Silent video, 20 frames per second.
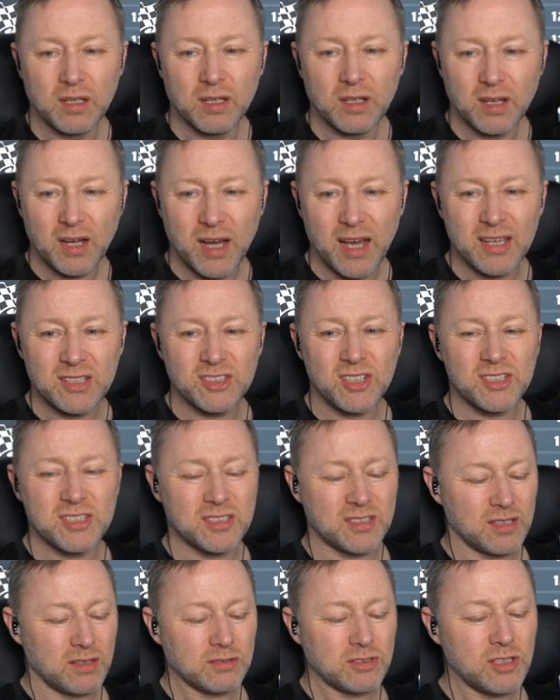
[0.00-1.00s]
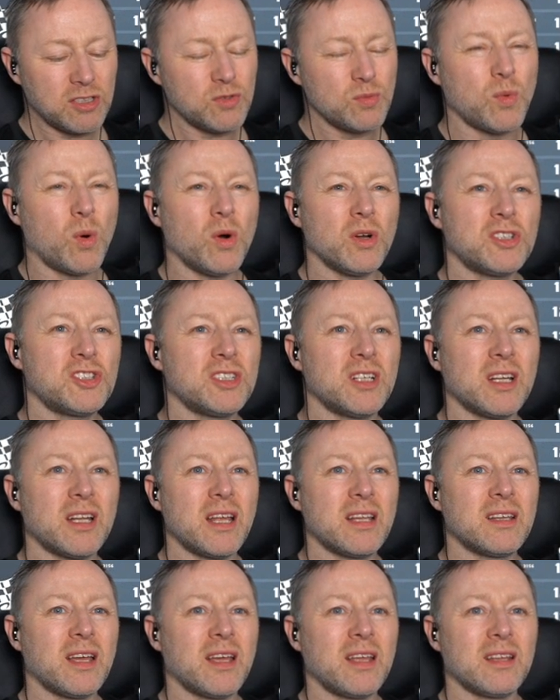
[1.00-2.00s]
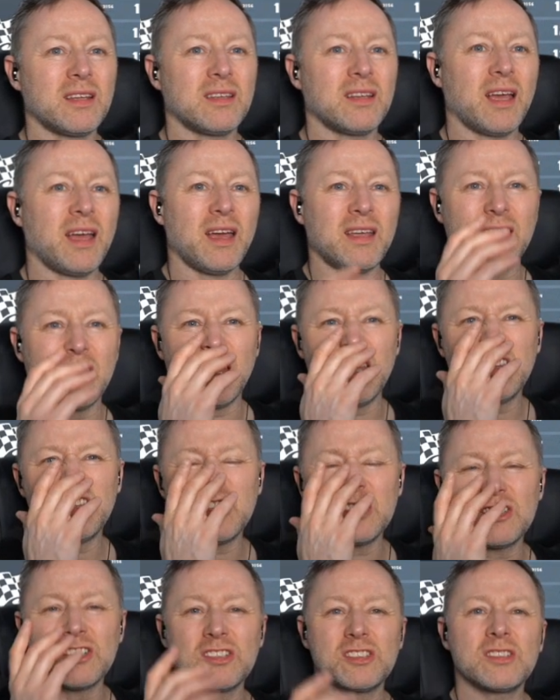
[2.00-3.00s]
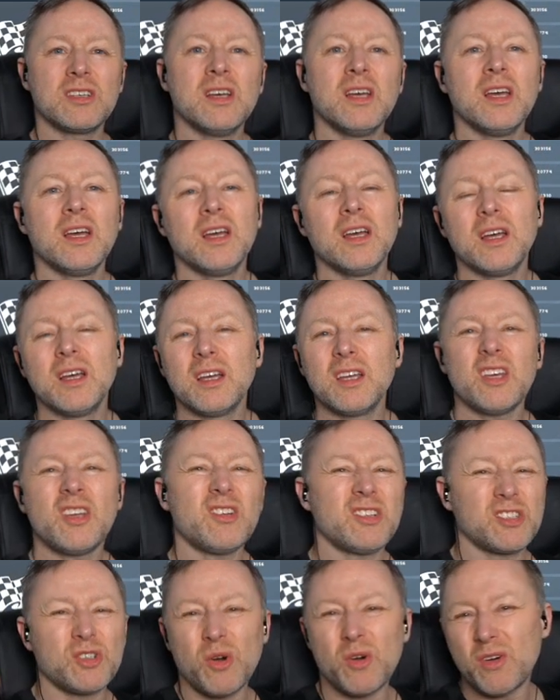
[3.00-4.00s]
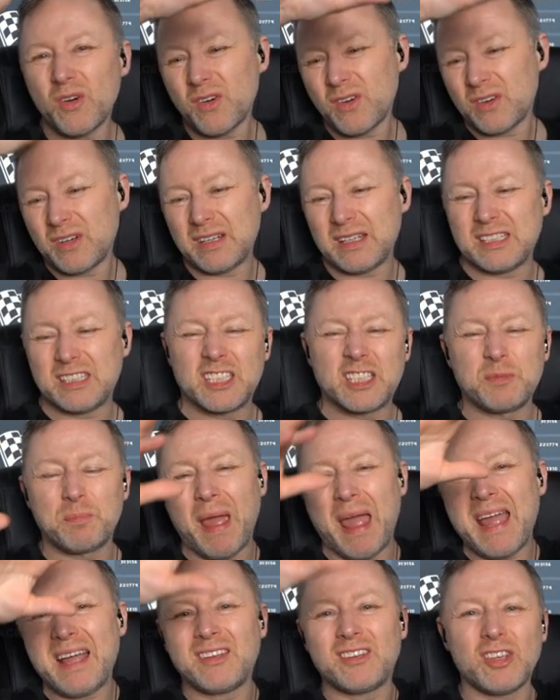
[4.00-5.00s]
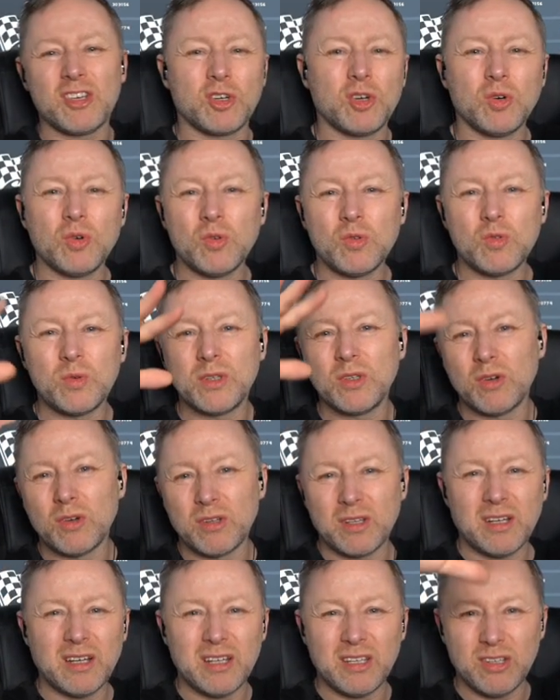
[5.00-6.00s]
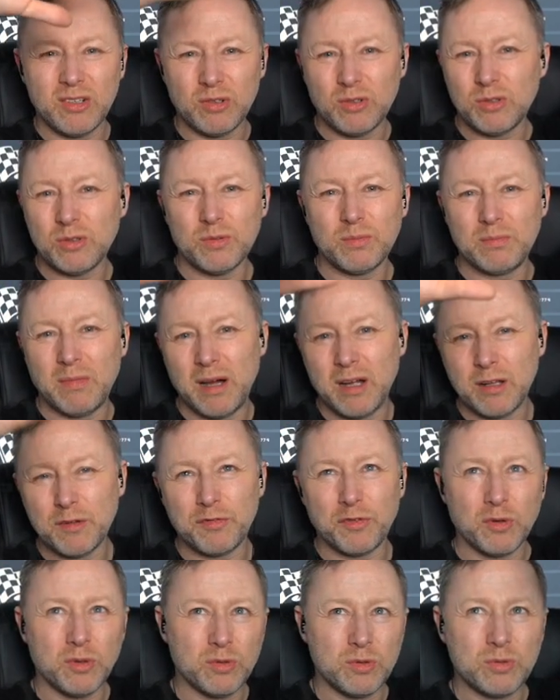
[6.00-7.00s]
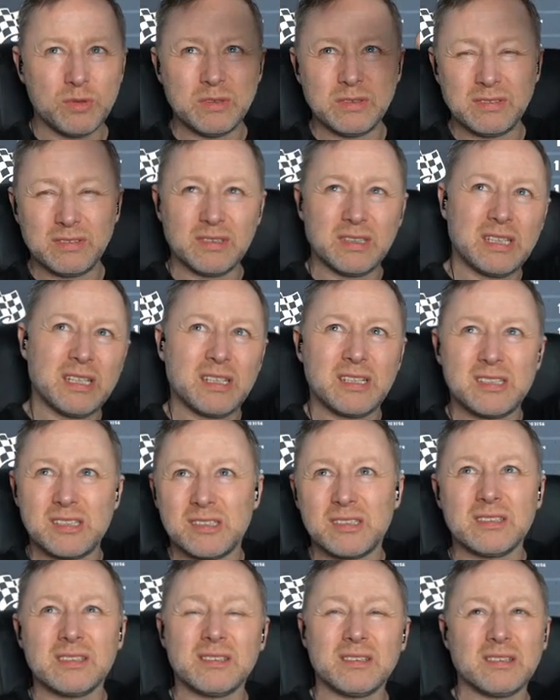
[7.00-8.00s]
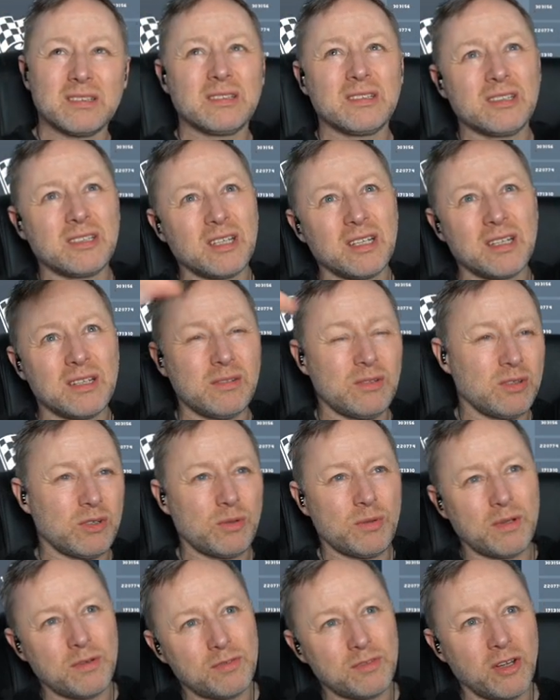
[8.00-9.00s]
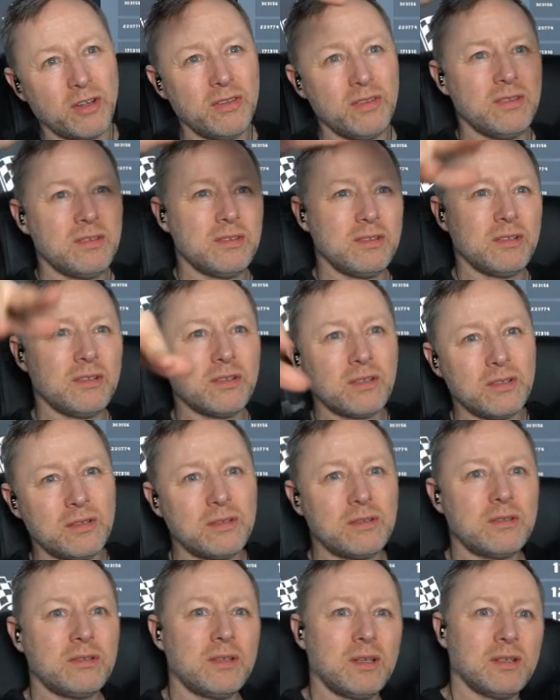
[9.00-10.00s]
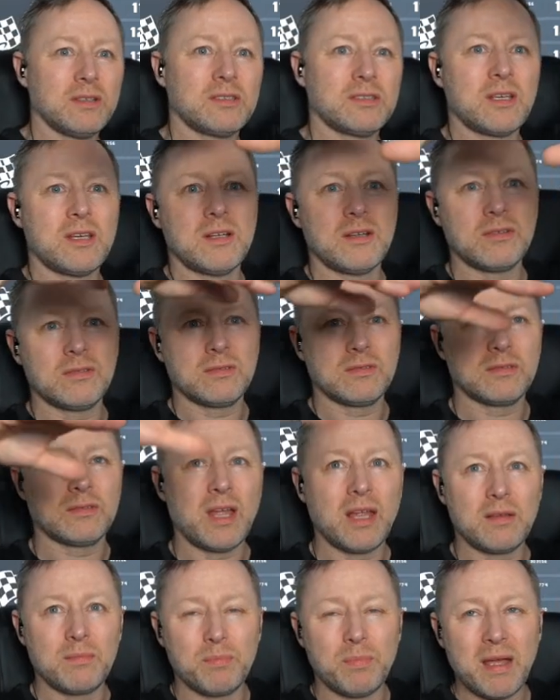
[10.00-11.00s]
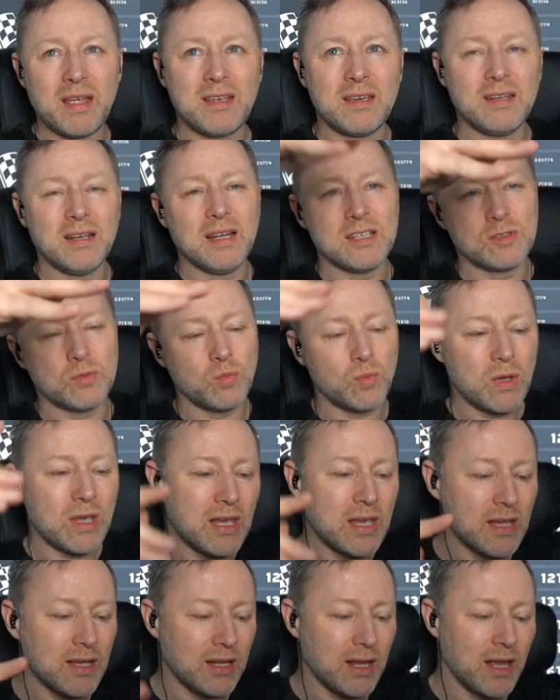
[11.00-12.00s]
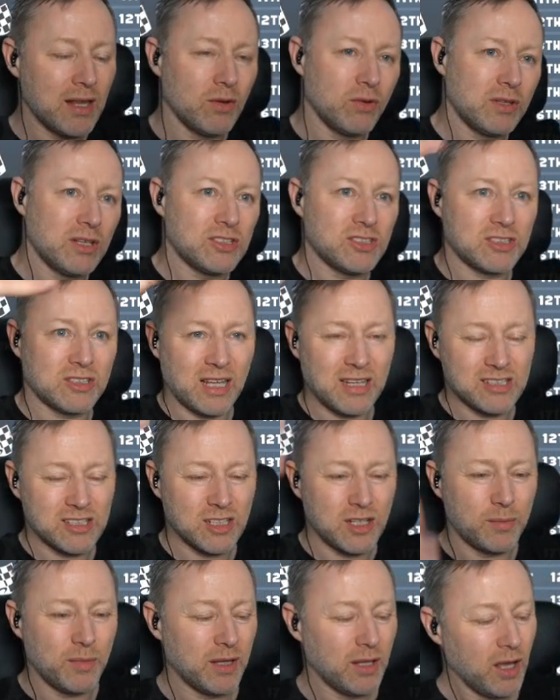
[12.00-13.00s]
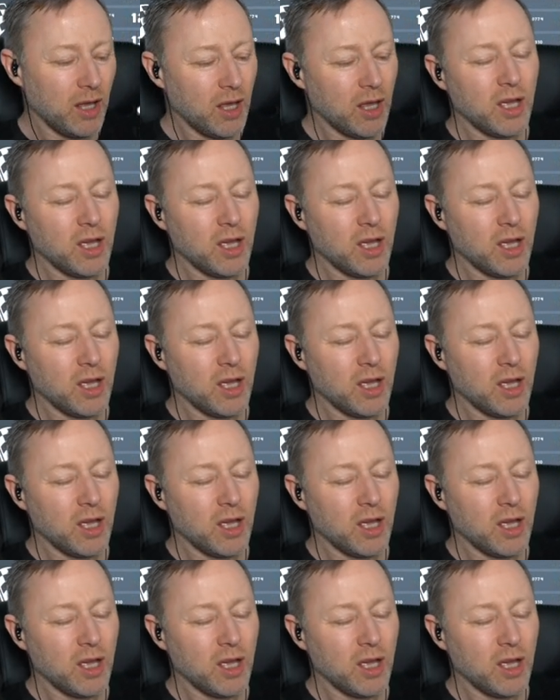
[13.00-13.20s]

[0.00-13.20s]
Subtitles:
I just watching it, and then at the end it just, you know, it's all a spectacle and all that, you know, Marvel, and it's, look what they've done, oh, and that's kind of dead big, and that's wee, and then all these things come in.